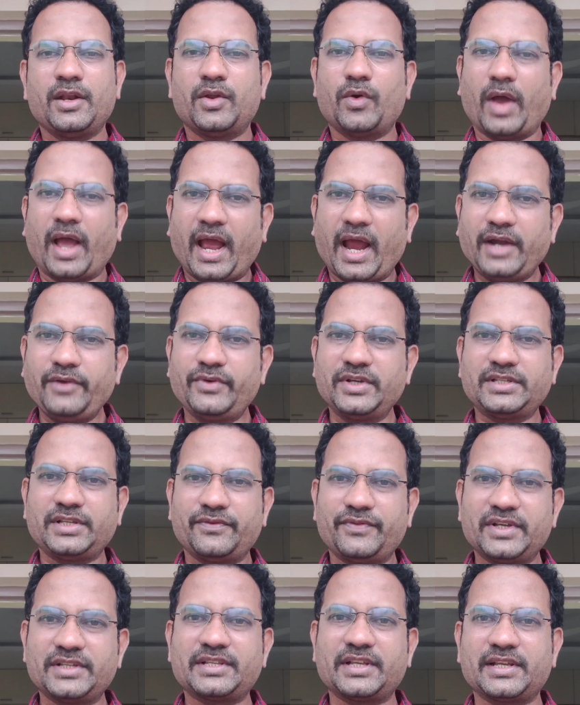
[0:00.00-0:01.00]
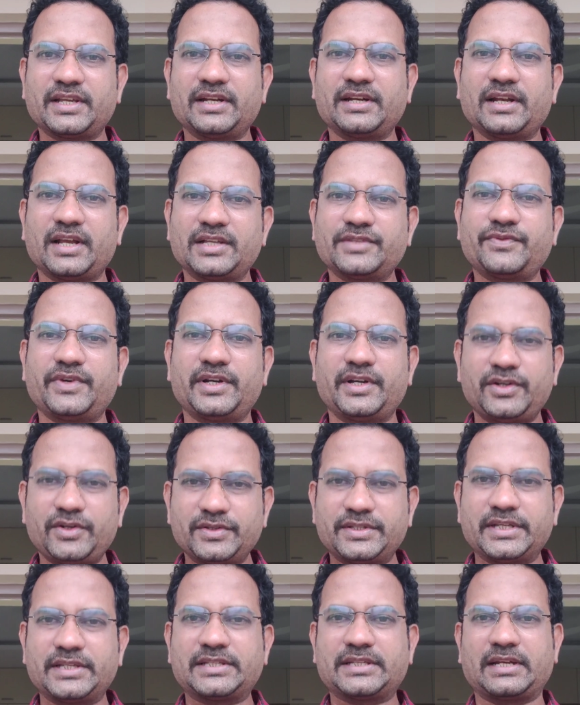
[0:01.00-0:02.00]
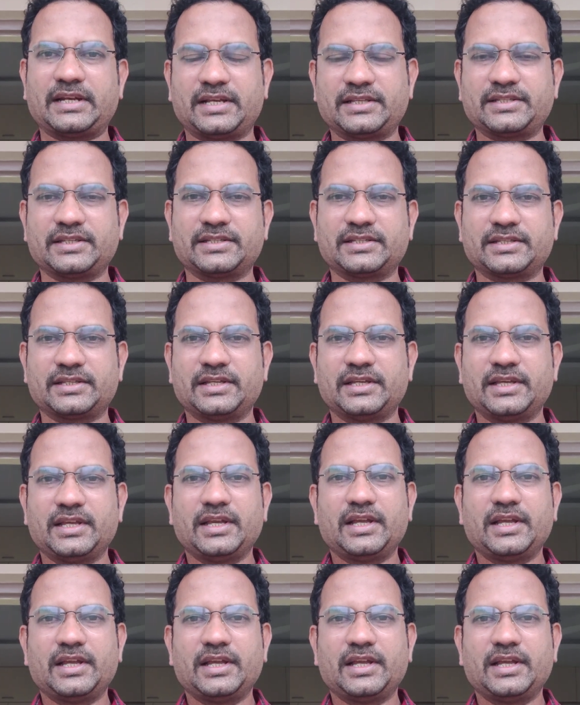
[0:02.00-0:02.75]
Now adverse effects again classified into six classes.